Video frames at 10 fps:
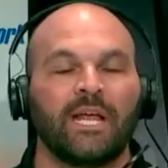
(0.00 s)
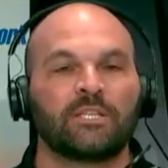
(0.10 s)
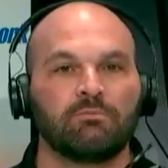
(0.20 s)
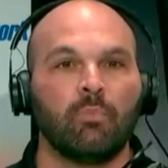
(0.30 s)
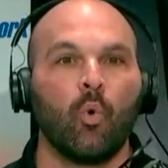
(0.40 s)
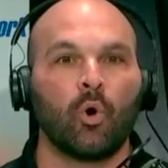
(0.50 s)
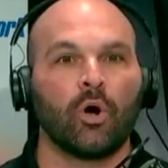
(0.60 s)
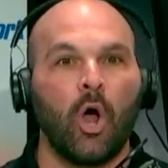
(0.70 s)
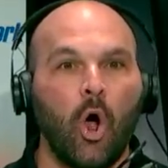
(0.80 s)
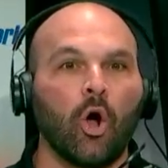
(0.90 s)
It's
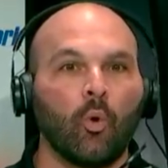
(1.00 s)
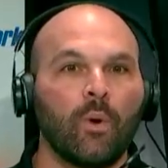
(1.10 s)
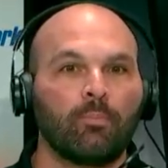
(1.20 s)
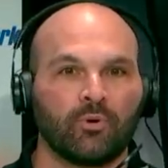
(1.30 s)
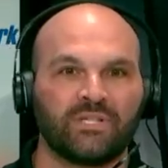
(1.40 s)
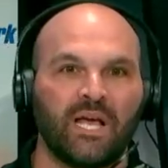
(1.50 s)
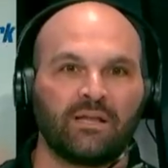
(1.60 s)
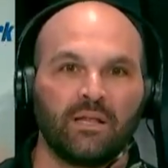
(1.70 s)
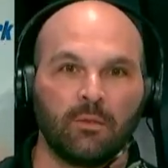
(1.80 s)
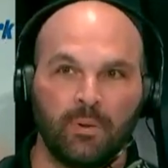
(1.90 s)
more, are we
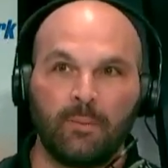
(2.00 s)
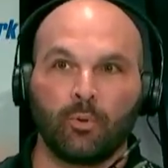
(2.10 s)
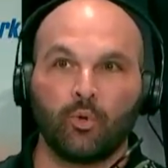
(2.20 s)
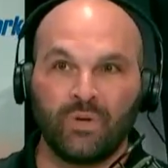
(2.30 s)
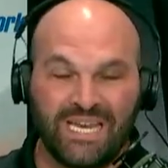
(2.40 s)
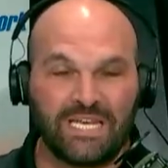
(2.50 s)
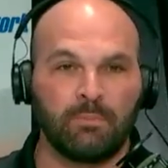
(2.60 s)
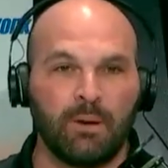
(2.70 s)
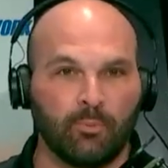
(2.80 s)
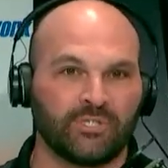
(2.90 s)
protecting the people who need
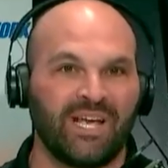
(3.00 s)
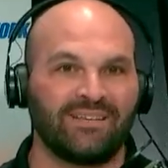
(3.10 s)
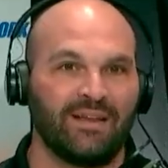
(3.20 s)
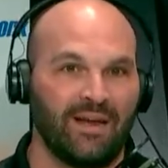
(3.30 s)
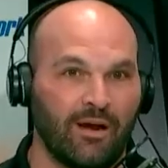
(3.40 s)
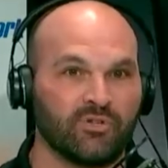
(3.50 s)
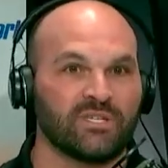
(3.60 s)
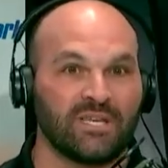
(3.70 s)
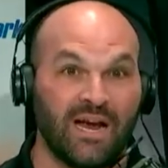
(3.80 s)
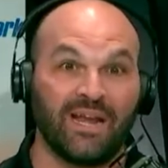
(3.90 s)
to be protected in our
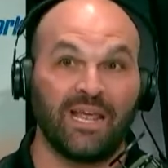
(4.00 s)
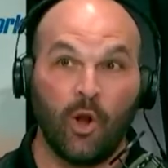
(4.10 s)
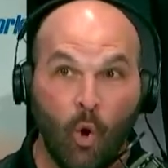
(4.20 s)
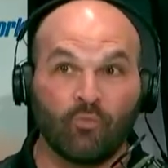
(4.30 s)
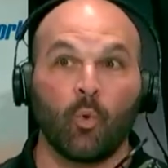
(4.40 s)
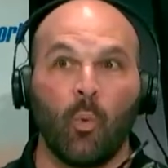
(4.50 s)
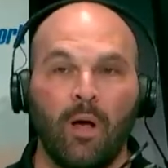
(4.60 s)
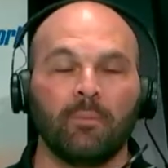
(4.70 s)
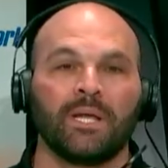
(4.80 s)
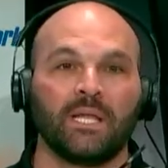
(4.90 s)
society? And
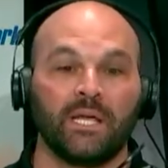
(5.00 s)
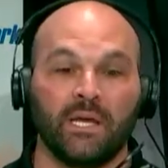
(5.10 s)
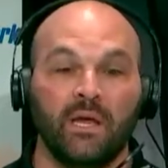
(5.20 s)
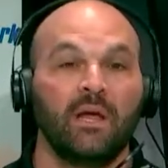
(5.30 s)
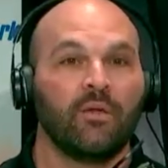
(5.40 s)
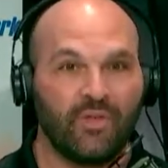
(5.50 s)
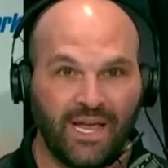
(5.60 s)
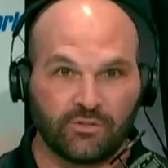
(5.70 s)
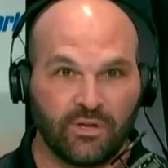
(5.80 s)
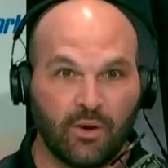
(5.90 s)
overwhelmingly,
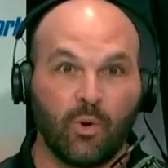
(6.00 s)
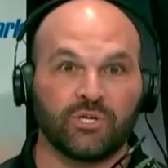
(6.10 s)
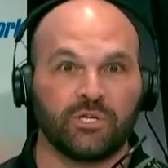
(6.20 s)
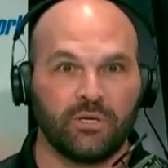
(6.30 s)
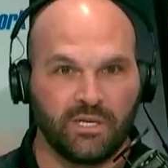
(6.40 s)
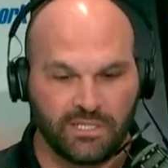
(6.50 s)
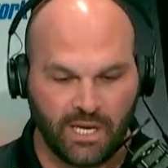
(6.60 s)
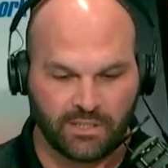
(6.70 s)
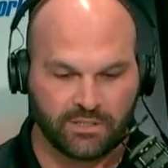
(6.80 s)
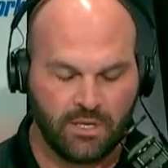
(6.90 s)
the answer to that question
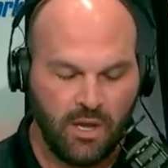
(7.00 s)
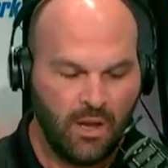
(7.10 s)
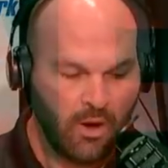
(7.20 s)
is yes.